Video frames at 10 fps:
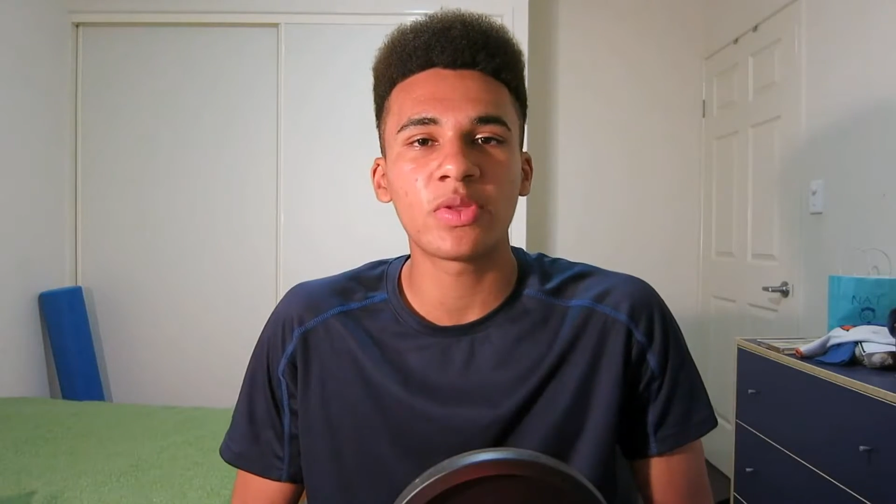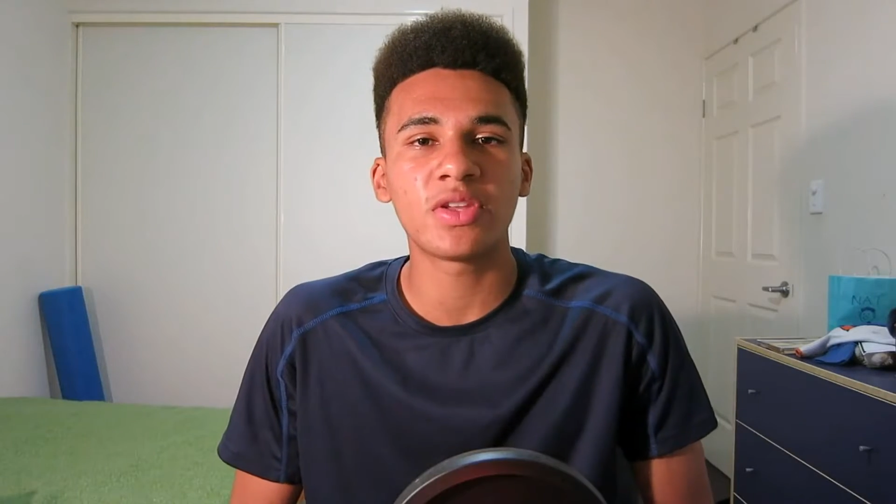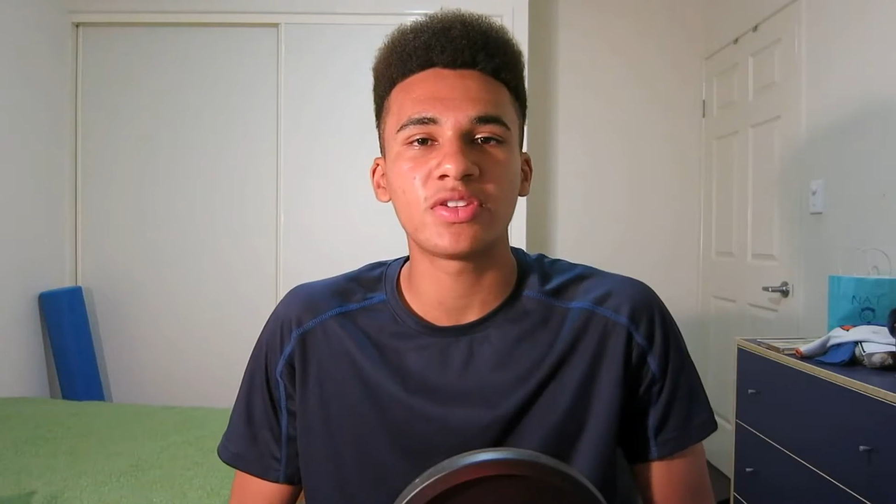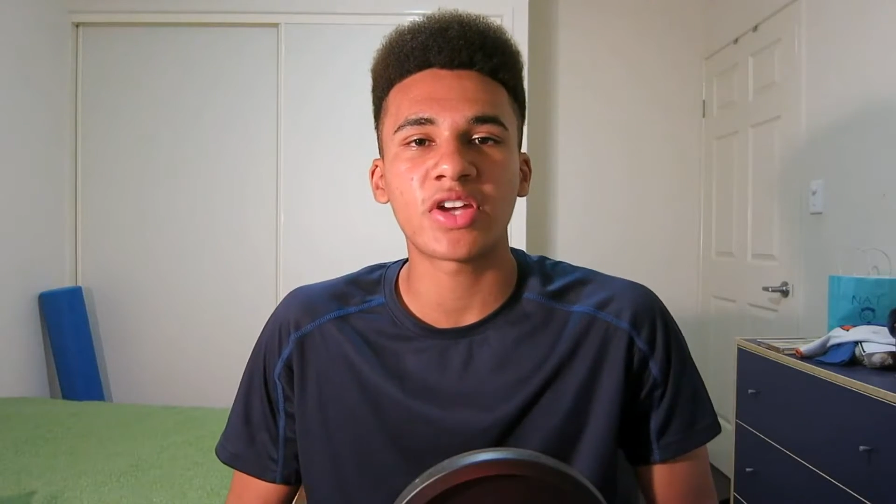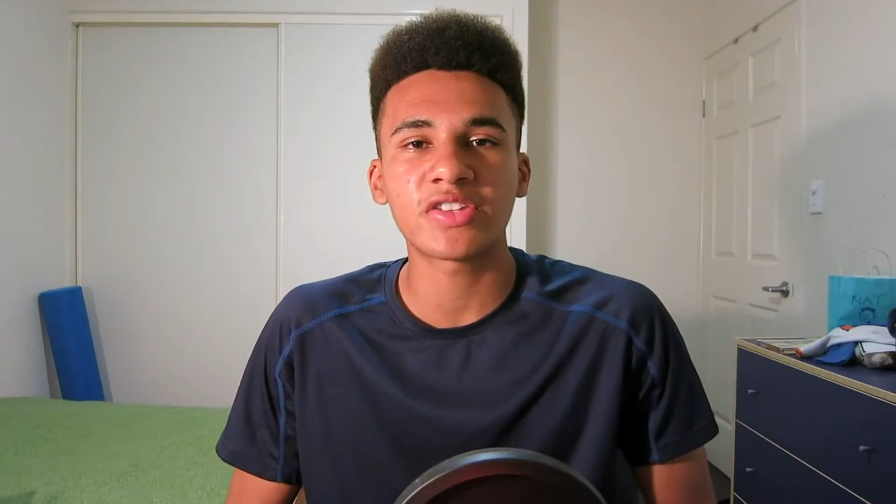the
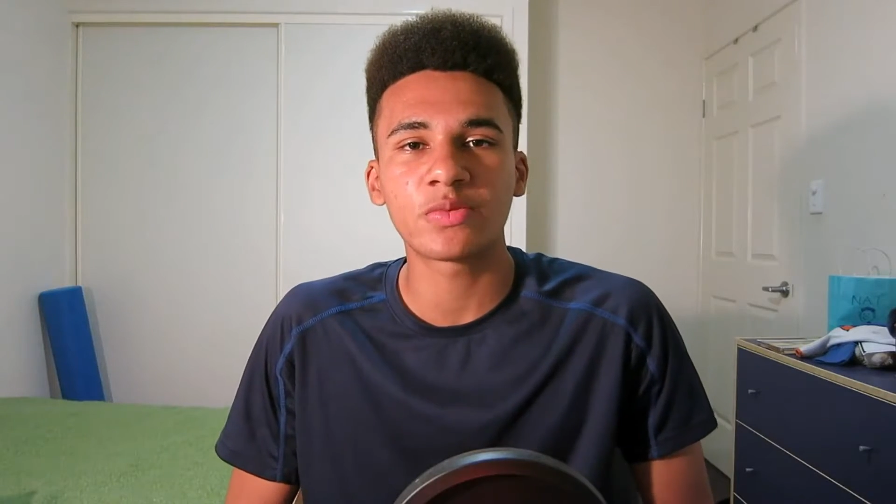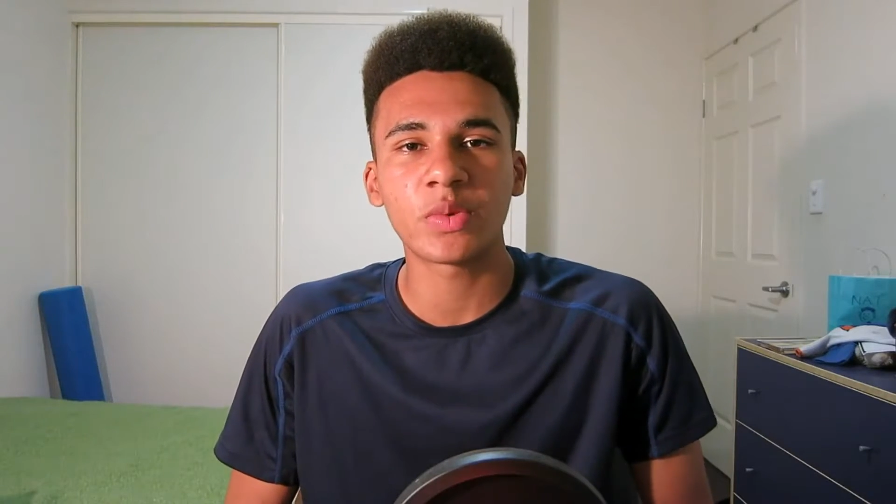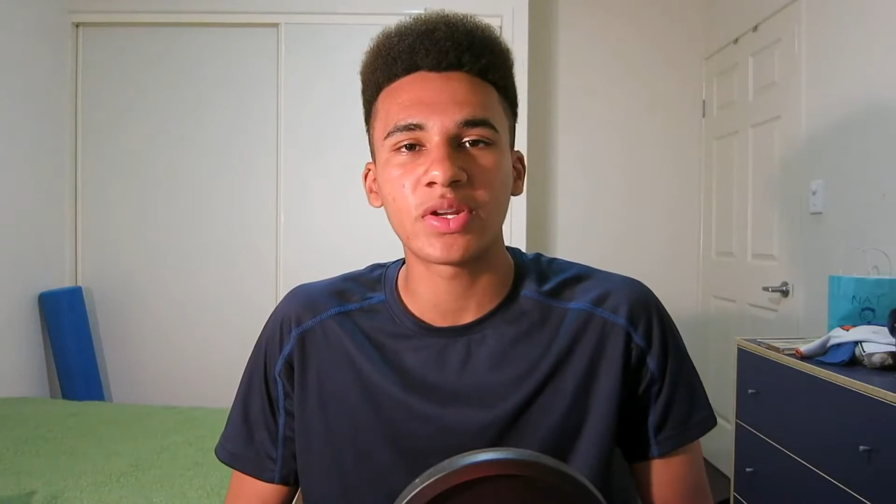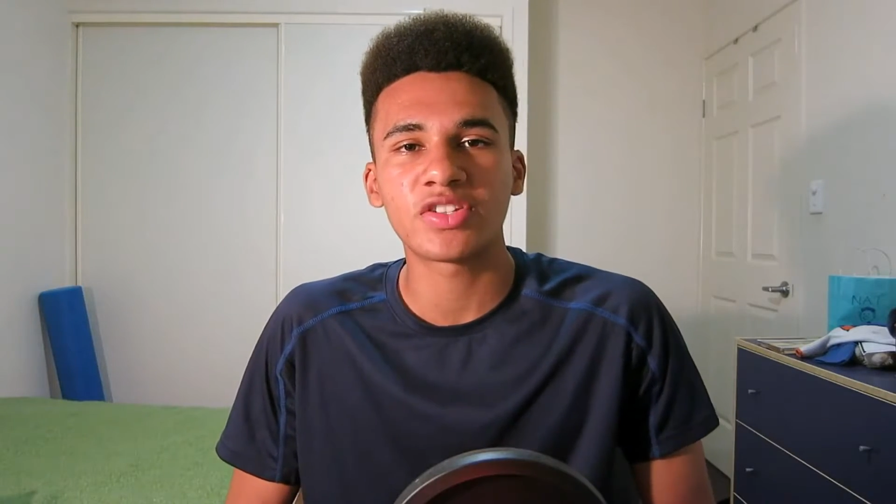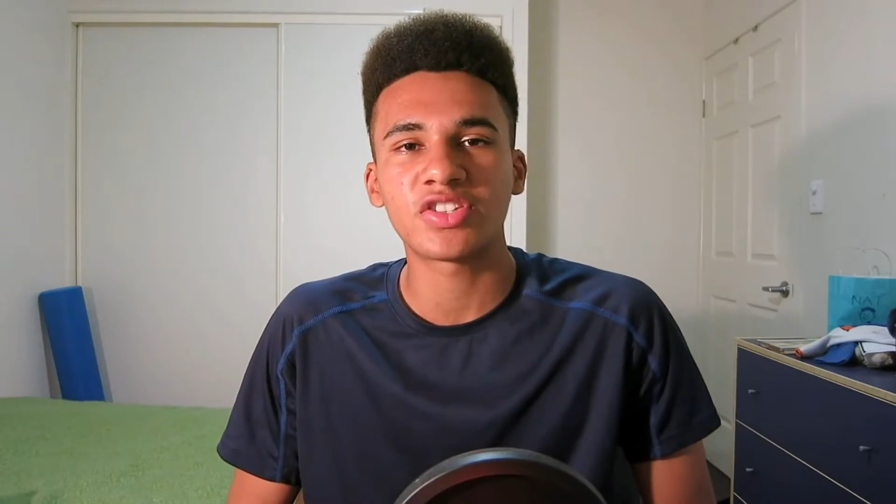chance of
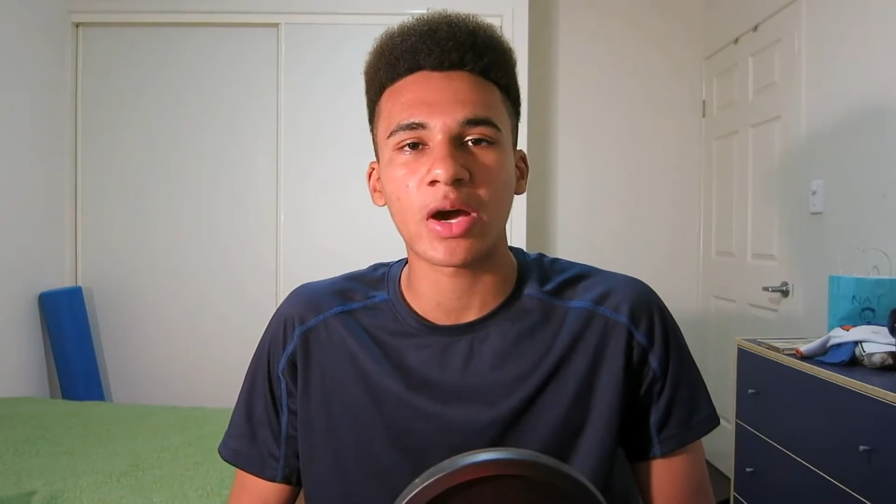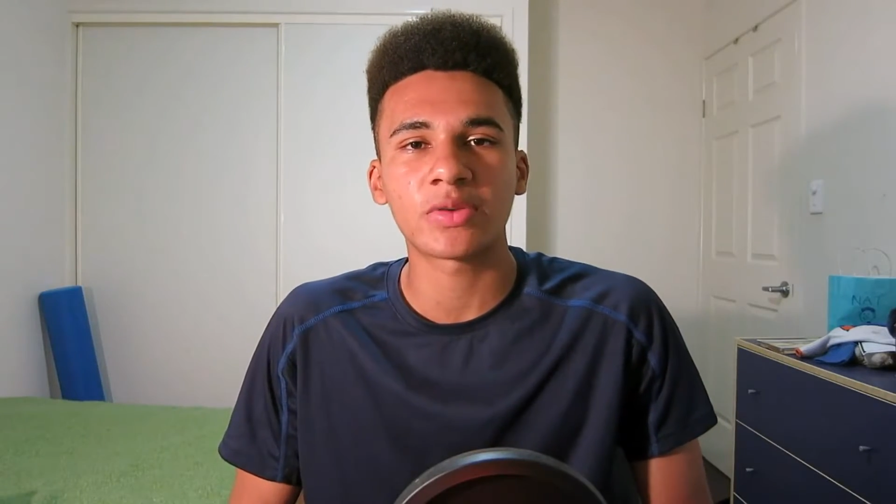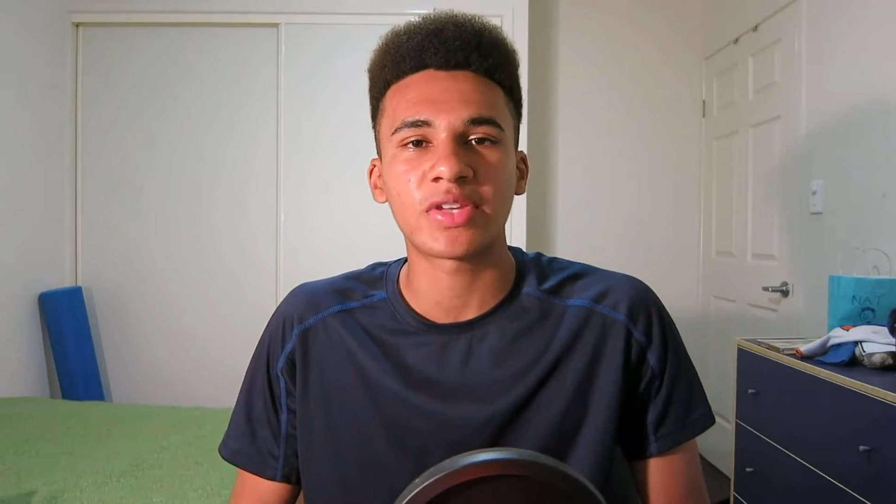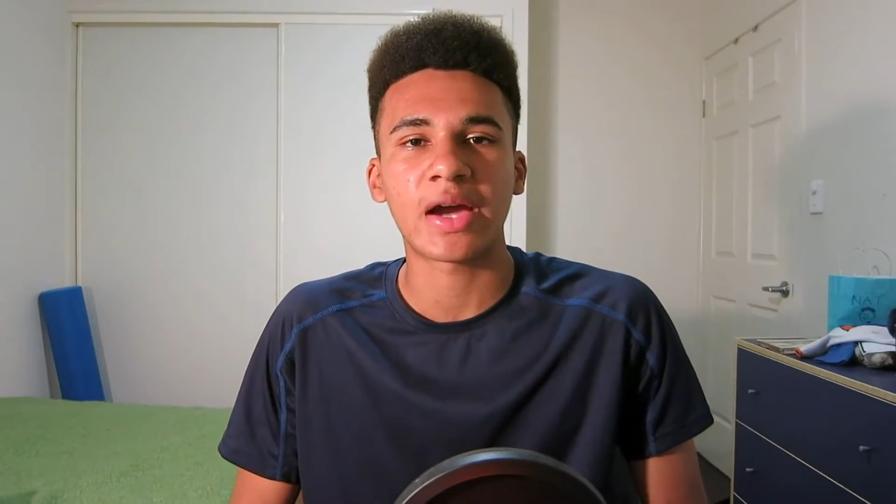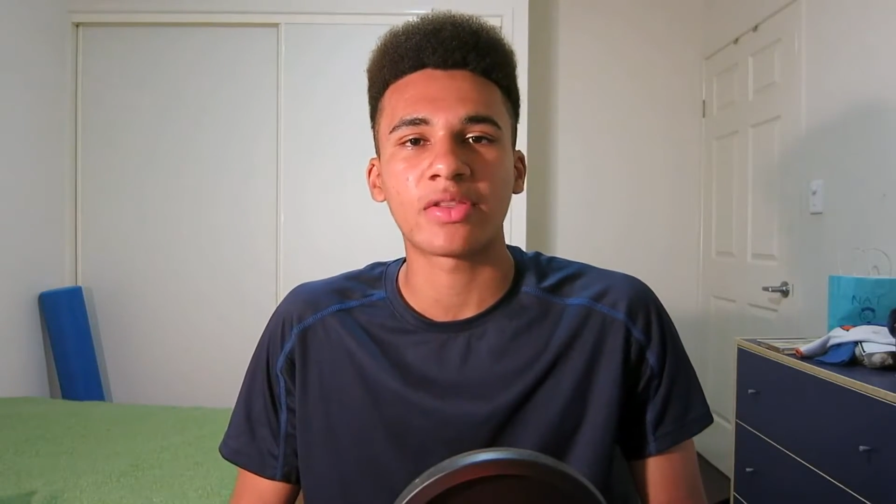winning a shout
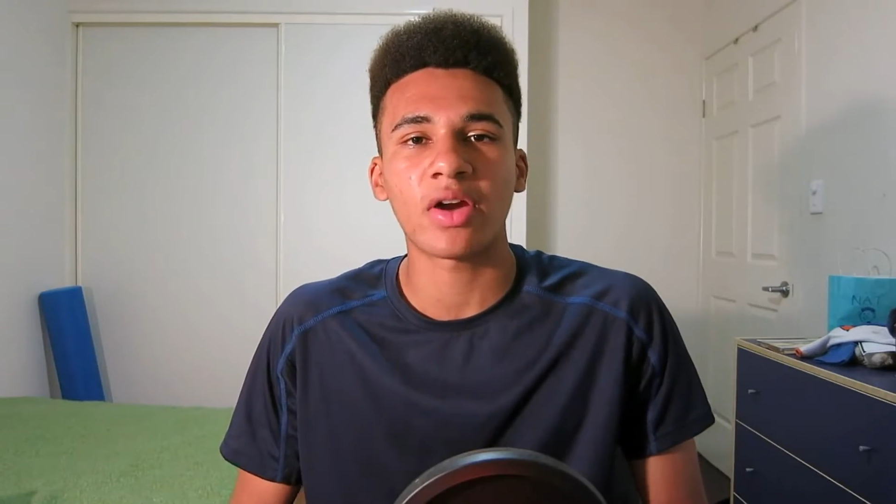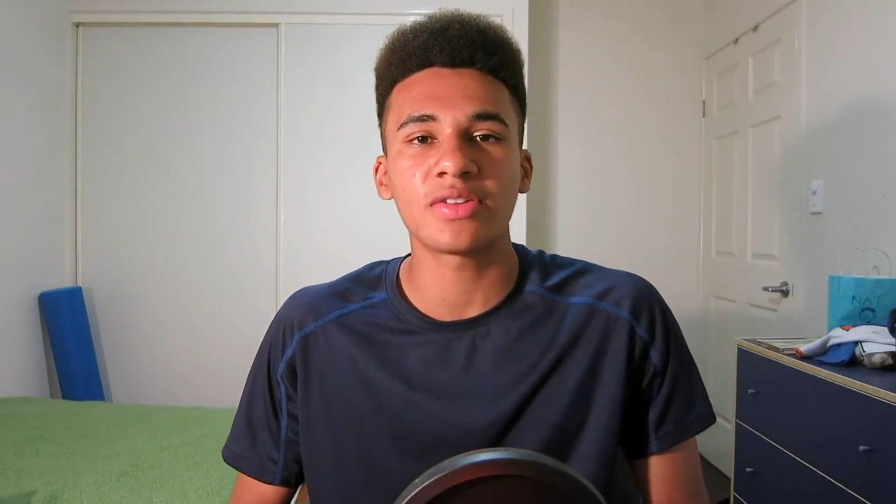out, there are